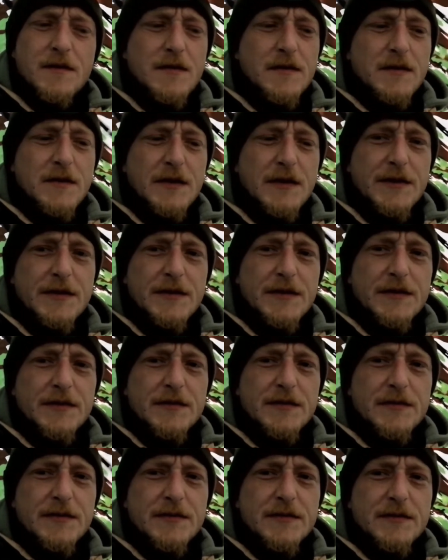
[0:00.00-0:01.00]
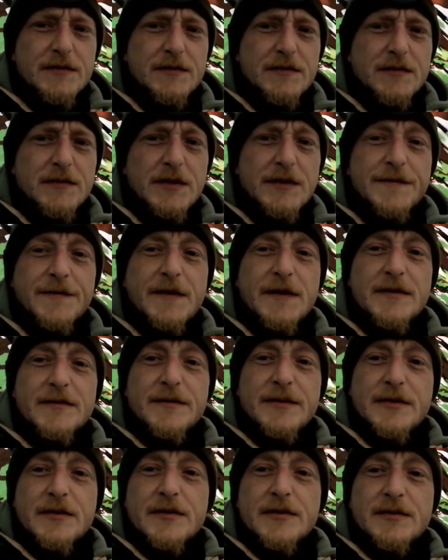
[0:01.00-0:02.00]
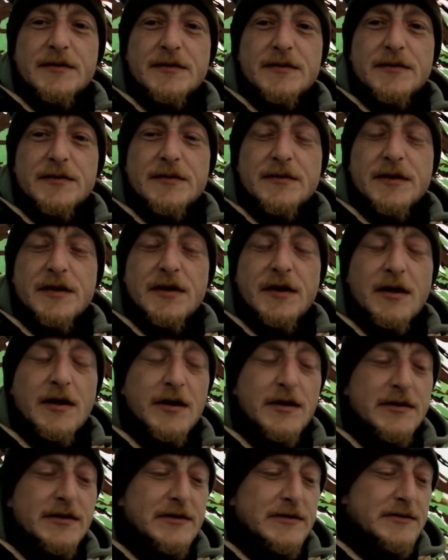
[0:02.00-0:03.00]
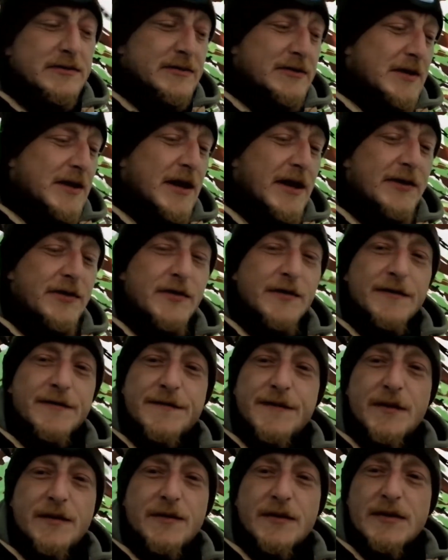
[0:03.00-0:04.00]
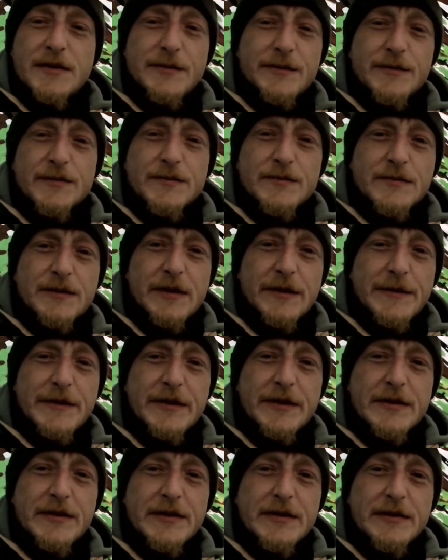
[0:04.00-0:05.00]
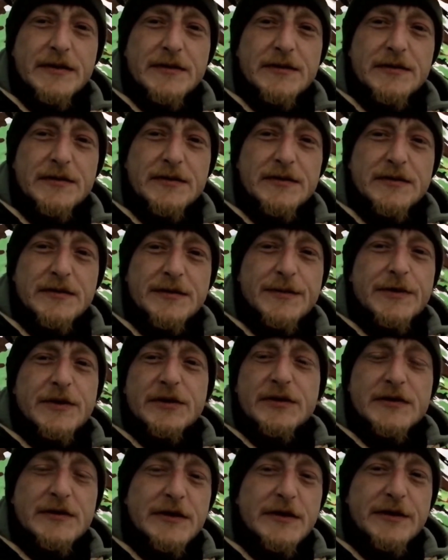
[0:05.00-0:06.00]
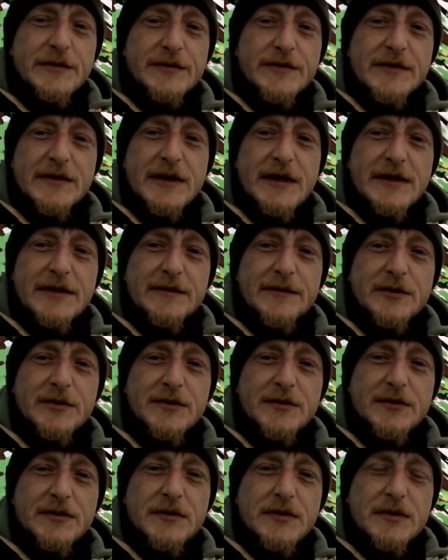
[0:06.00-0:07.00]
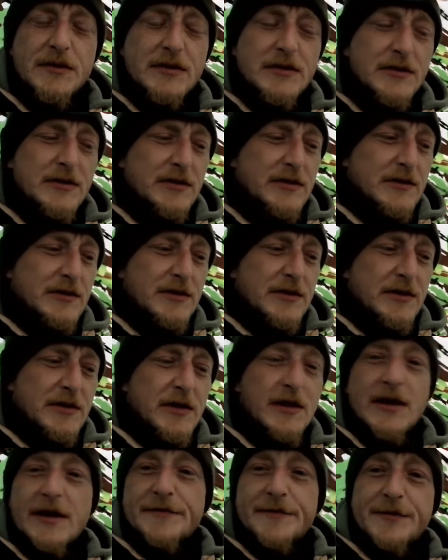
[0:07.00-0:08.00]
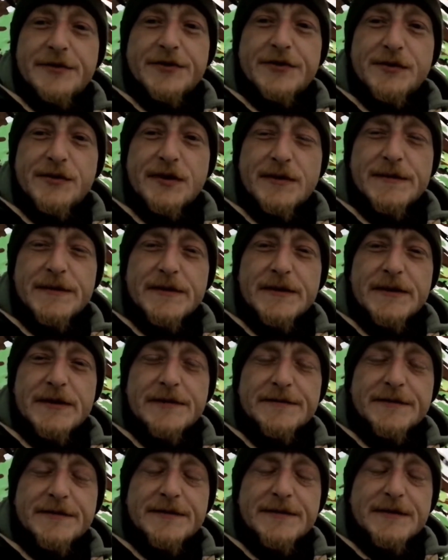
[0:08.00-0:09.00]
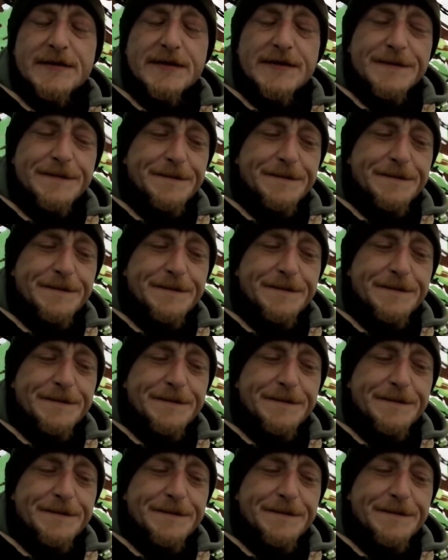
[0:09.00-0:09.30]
Like the farmer. I cannot fault him up here. The person that owns the land I'm on. He lets me shoot up here and everything.